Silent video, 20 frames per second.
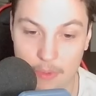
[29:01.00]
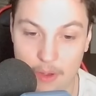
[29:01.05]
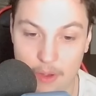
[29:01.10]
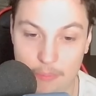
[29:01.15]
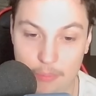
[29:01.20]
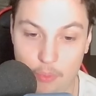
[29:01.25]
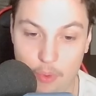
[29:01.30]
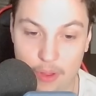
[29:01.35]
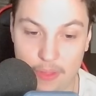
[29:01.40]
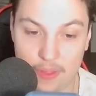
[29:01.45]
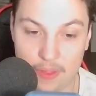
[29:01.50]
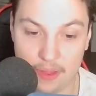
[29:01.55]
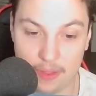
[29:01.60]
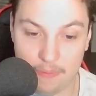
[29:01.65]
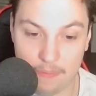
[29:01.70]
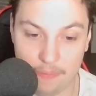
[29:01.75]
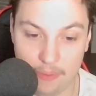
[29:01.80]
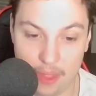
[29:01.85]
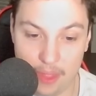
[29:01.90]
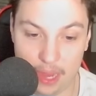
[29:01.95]
poison this
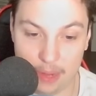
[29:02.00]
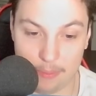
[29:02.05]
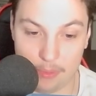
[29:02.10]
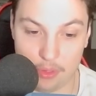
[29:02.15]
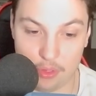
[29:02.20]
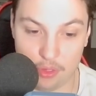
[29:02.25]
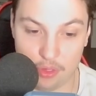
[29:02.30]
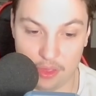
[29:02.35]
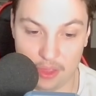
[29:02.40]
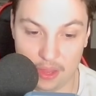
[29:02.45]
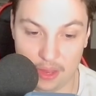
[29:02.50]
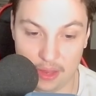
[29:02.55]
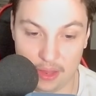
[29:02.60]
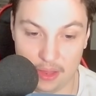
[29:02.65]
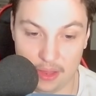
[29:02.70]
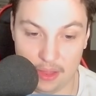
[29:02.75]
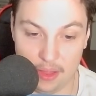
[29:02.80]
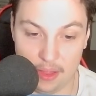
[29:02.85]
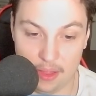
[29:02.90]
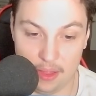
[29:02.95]
Flying Machine
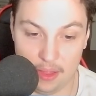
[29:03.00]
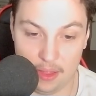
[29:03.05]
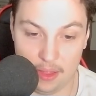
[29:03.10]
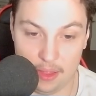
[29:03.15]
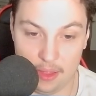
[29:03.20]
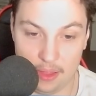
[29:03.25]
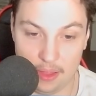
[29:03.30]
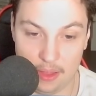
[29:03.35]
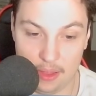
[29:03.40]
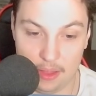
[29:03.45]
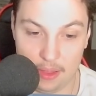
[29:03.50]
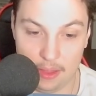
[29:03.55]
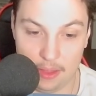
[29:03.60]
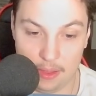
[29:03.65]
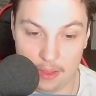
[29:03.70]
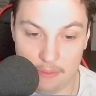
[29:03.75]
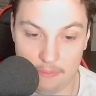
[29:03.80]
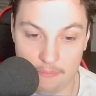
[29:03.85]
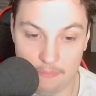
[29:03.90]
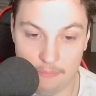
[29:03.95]

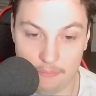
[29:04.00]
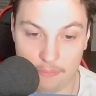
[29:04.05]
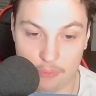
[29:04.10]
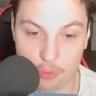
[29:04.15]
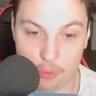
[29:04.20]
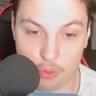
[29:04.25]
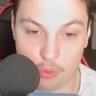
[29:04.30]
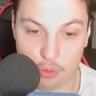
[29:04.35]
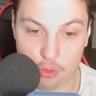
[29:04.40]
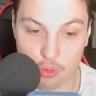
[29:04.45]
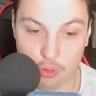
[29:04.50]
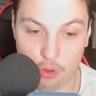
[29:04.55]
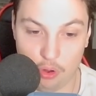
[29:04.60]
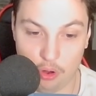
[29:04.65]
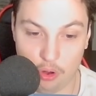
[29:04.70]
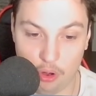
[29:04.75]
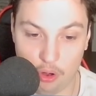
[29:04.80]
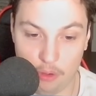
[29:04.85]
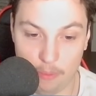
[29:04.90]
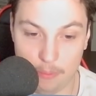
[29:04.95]
for
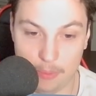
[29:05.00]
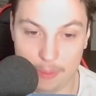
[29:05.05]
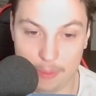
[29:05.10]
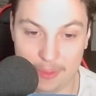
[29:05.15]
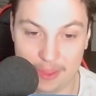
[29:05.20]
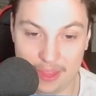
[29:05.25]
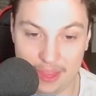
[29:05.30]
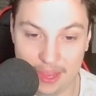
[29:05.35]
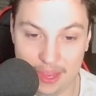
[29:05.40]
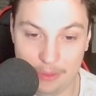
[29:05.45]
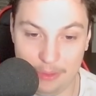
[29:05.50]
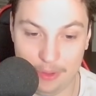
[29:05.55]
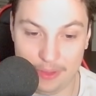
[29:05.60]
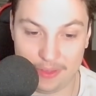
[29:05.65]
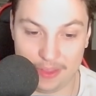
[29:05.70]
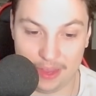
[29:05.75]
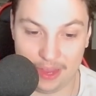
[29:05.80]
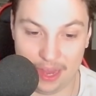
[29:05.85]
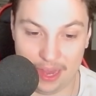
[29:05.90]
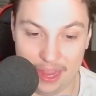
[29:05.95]
sure. Maybe E-Wiz can
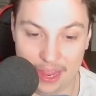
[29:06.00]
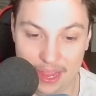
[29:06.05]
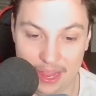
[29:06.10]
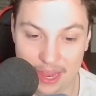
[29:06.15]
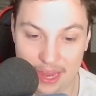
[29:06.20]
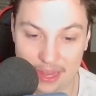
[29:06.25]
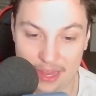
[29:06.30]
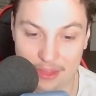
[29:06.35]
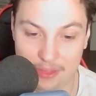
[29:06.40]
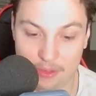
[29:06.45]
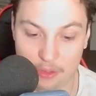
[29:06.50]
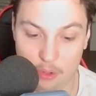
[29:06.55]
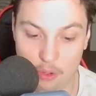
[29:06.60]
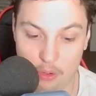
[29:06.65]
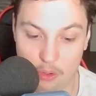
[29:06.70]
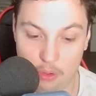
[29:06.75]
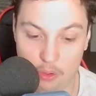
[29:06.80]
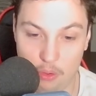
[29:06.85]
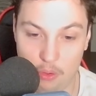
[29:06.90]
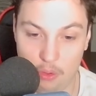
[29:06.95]
get a hit. Let's
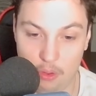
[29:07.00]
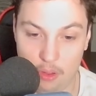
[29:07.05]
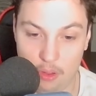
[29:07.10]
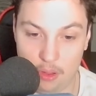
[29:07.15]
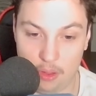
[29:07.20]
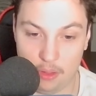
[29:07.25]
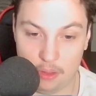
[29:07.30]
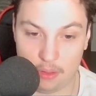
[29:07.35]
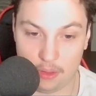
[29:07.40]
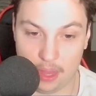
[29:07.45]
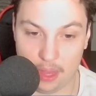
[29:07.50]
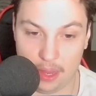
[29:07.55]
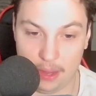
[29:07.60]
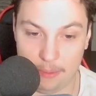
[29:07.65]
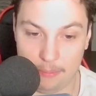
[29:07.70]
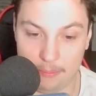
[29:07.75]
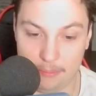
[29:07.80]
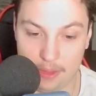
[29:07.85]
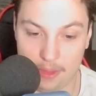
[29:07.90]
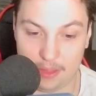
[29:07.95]
go. Okay,
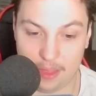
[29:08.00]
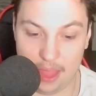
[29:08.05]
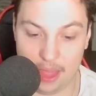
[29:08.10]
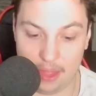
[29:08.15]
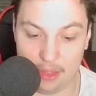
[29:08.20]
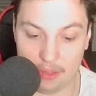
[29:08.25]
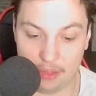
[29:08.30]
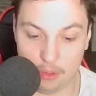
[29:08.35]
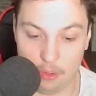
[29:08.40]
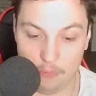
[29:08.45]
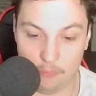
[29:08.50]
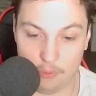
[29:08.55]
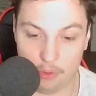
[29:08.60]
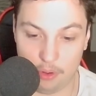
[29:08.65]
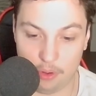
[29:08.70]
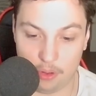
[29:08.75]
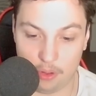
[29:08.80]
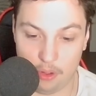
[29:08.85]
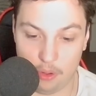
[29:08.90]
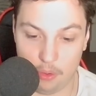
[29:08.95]
let's go for a
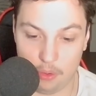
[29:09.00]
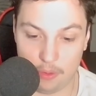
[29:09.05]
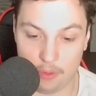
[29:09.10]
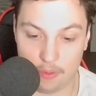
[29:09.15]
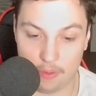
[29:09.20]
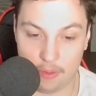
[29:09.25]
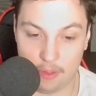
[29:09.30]
Ghost.